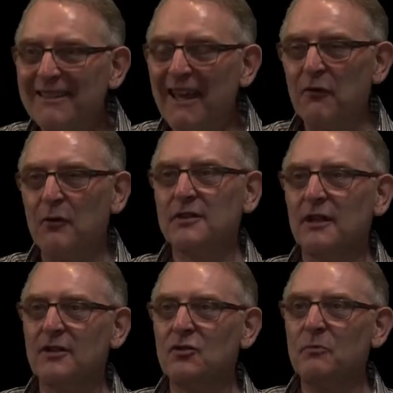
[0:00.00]
therefore, it's
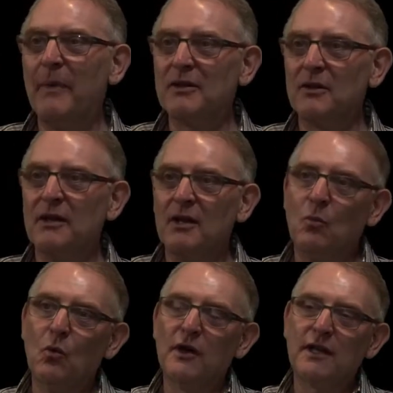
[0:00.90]
going to do better
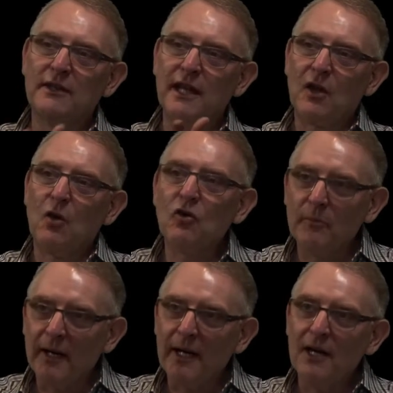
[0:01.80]
work in the
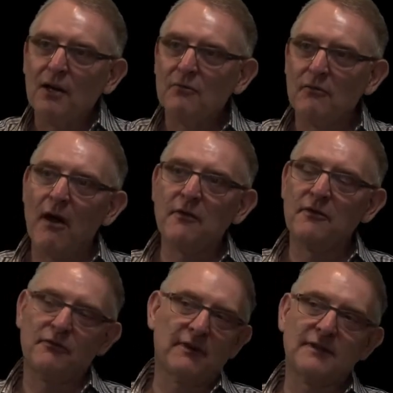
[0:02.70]
economy rather
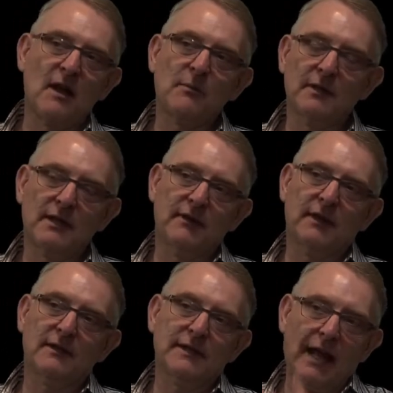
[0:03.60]
than, for example,
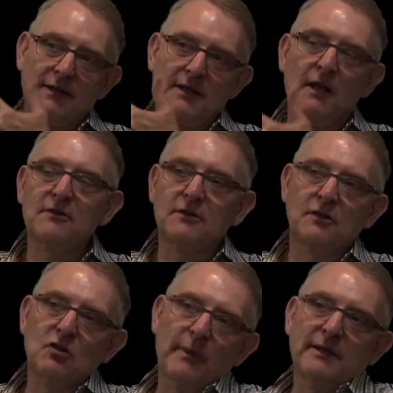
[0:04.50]
giving tax cuts to
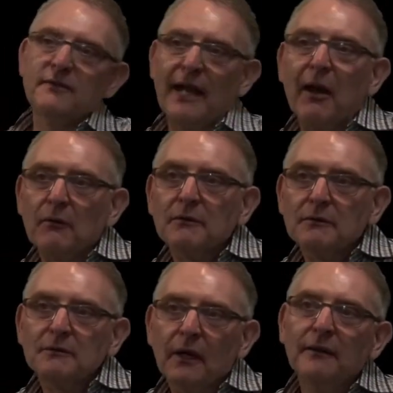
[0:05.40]
the top end of town,
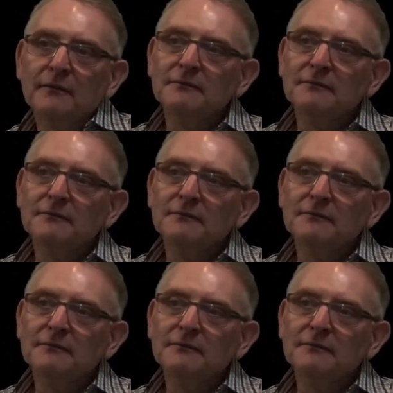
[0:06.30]
right?